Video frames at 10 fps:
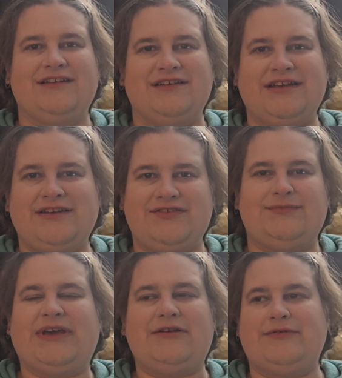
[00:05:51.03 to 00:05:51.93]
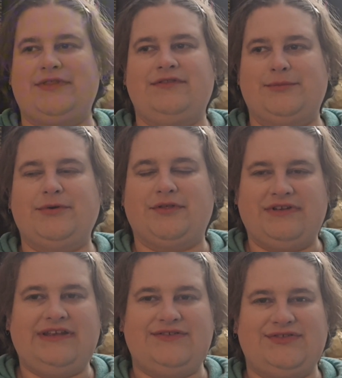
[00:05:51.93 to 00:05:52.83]
It doesn't matter whether the
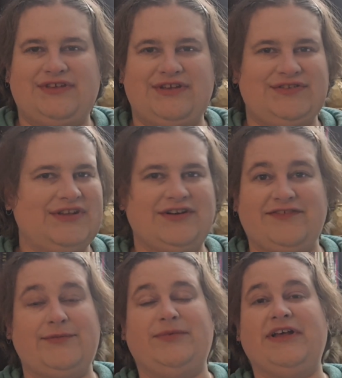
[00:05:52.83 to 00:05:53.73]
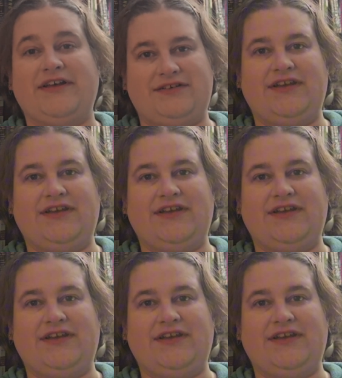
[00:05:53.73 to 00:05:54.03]
birthday is the center of the plot.